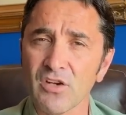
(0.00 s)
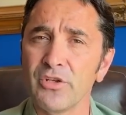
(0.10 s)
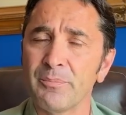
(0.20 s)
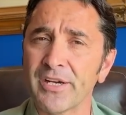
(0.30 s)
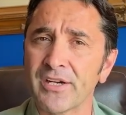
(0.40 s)

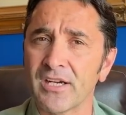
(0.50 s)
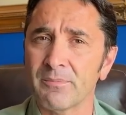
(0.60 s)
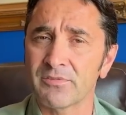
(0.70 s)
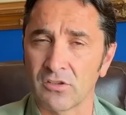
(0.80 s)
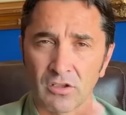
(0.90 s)
repair
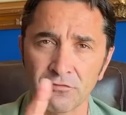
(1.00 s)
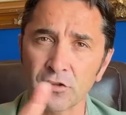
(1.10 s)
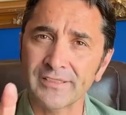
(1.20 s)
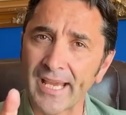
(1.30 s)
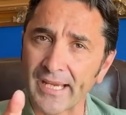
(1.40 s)
hubs, not
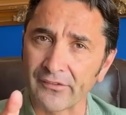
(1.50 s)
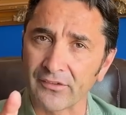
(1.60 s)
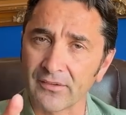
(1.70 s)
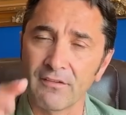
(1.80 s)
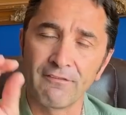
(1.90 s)
for
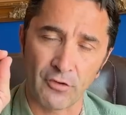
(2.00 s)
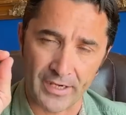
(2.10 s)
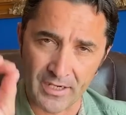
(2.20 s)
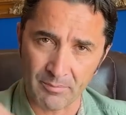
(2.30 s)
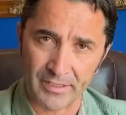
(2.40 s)
tanks,
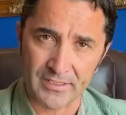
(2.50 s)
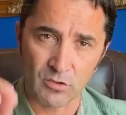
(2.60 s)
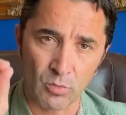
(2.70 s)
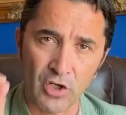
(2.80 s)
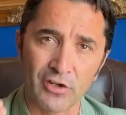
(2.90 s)
for
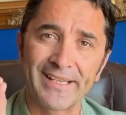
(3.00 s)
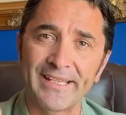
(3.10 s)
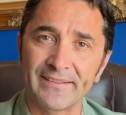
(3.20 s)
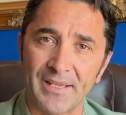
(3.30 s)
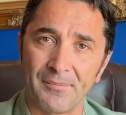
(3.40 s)
airplanes, we're gonna
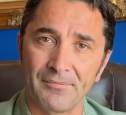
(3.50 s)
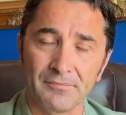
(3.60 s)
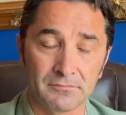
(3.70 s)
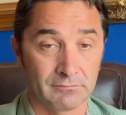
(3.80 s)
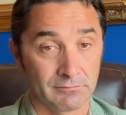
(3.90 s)
hit them.
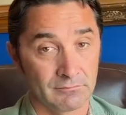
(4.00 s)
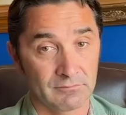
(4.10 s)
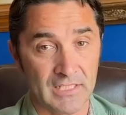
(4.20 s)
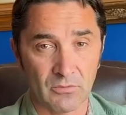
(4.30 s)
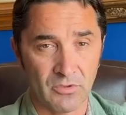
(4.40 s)

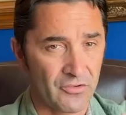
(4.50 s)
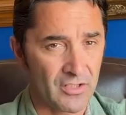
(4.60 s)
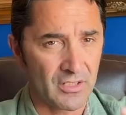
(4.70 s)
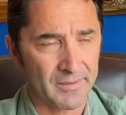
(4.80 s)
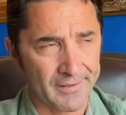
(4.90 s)
That was
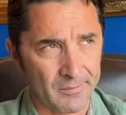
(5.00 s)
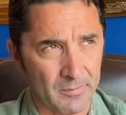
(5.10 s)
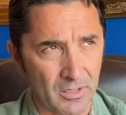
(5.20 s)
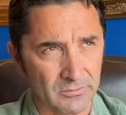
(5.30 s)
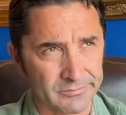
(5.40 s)
uh,
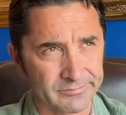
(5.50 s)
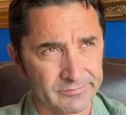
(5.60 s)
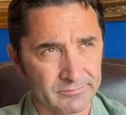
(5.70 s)
about